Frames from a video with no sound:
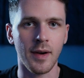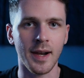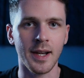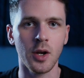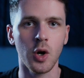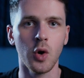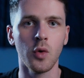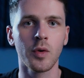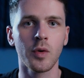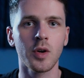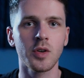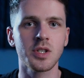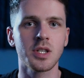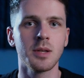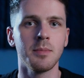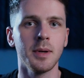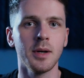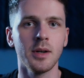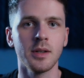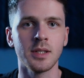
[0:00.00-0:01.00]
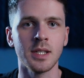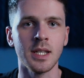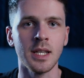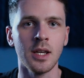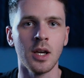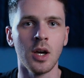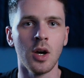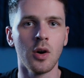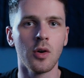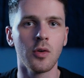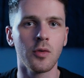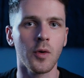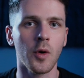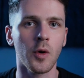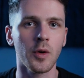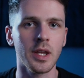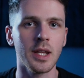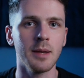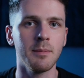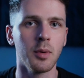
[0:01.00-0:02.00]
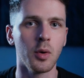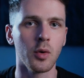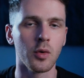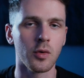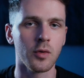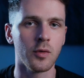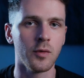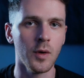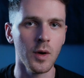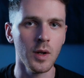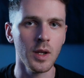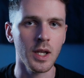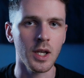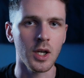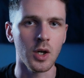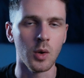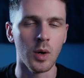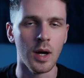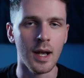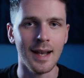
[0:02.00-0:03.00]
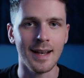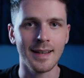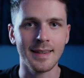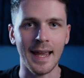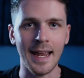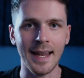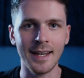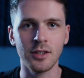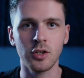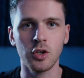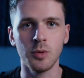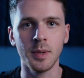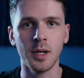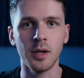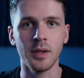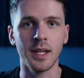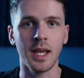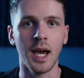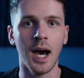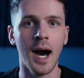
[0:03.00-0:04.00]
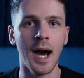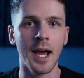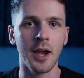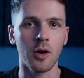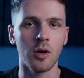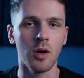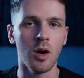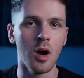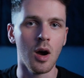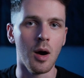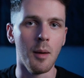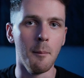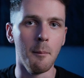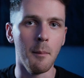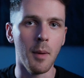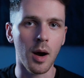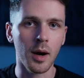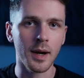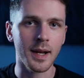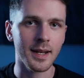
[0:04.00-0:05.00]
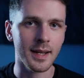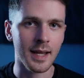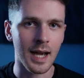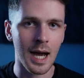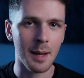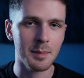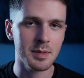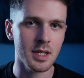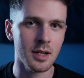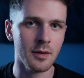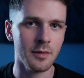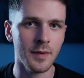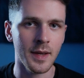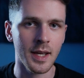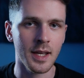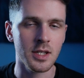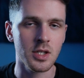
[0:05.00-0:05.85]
overall stability for the portfolio tend to be on the higher market cap side of things,